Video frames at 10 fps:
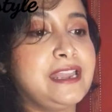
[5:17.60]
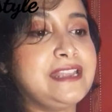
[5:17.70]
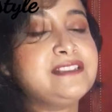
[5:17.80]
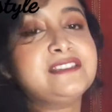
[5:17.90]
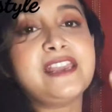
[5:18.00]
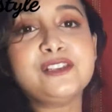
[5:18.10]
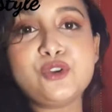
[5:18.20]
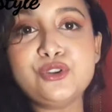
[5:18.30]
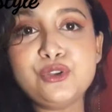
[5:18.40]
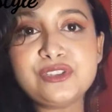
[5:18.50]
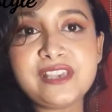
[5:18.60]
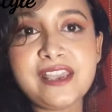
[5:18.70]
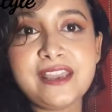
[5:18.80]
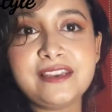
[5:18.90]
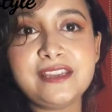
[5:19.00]
it stays on your
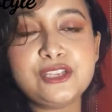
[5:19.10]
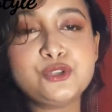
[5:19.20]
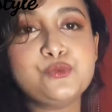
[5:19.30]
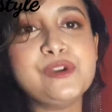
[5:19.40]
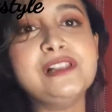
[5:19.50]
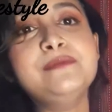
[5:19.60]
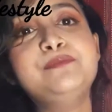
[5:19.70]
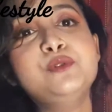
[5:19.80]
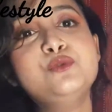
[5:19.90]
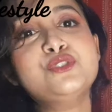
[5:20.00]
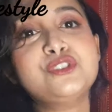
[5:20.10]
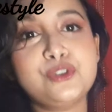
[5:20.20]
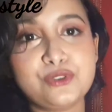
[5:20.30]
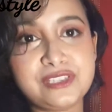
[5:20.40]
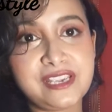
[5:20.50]
skin, it will boost
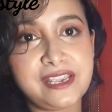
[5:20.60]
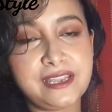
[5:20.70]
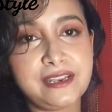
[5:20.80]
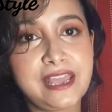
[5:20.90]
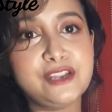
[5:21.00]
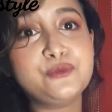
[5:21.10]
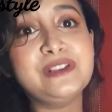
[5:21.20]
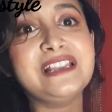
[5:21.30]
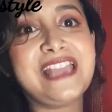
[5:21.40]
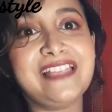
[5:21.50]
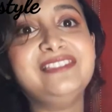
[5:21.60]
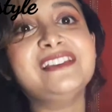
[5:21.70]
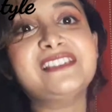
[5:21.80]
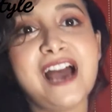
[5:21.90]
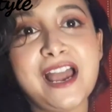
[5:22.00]
your skin, and it will get
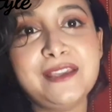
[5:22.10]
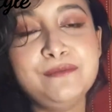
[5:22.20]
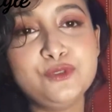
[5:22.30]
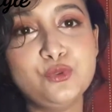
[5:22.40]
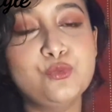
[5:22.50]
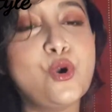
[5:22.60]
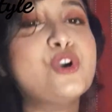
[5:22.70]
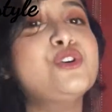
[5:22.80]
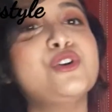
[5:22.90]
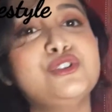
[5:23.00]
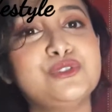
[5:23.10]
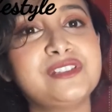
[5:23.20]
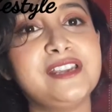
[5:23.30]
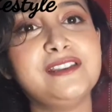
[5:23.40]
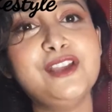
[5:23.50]
the time to work on your
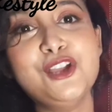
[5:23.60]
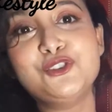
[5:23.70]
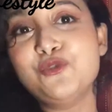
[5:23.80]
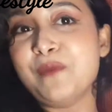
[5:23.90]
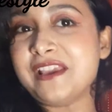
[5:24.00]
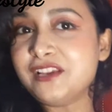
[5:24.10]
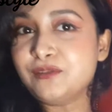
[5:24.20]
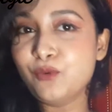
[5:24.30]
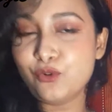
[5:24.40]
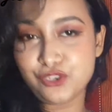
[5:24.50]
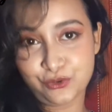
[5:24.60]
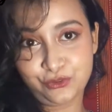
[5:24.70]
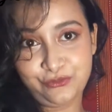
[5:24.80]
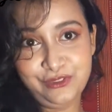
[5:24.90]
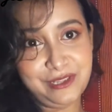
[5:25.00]
skin to make it more
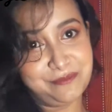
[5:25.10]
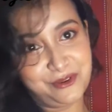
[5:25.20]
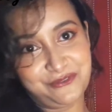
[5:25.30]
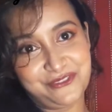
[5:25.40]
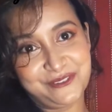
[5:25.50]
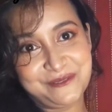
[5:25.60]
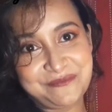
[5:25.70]
youthful and beautiful.